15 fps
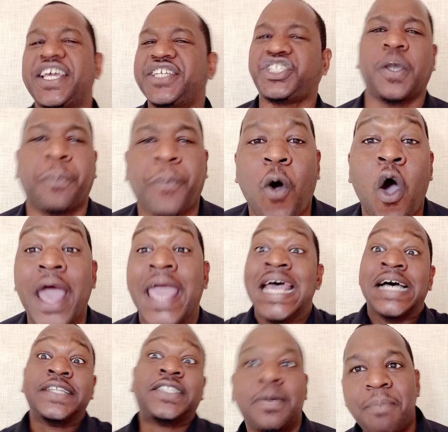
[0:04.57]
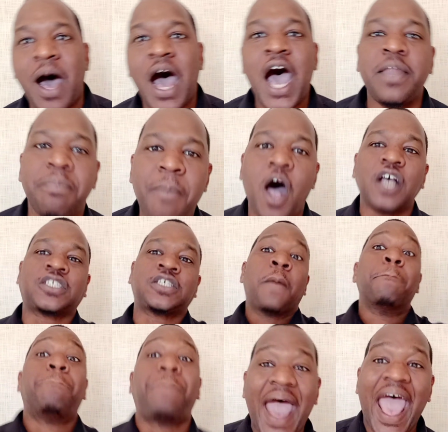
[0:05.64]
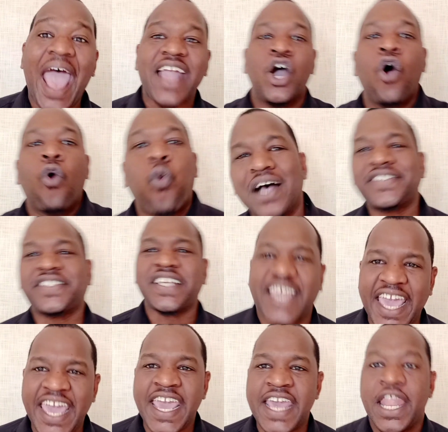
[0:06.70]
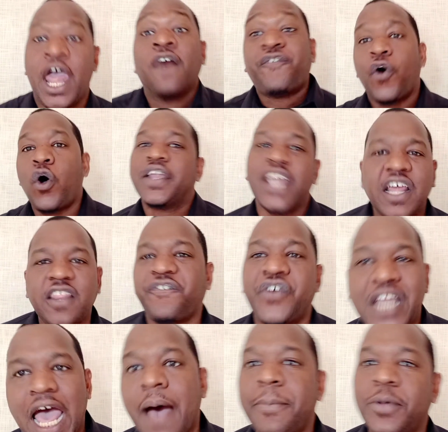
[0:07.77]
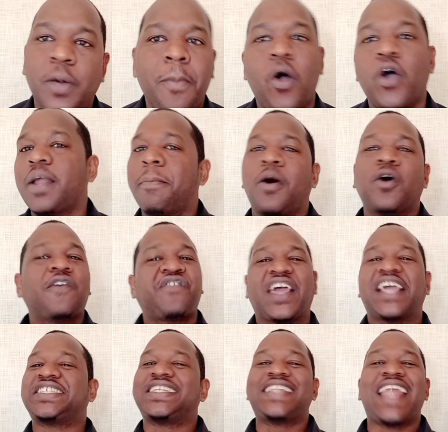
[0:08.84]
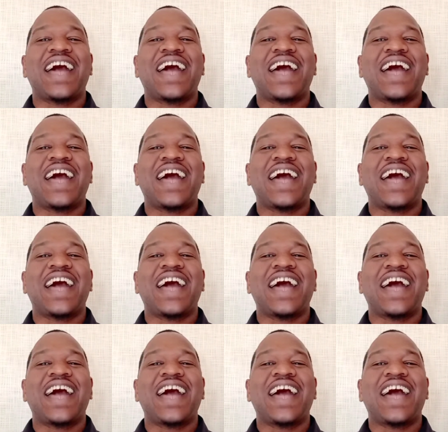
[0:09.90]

It's your boy, Damon Moss, back once again for another phenomenal morning motivation.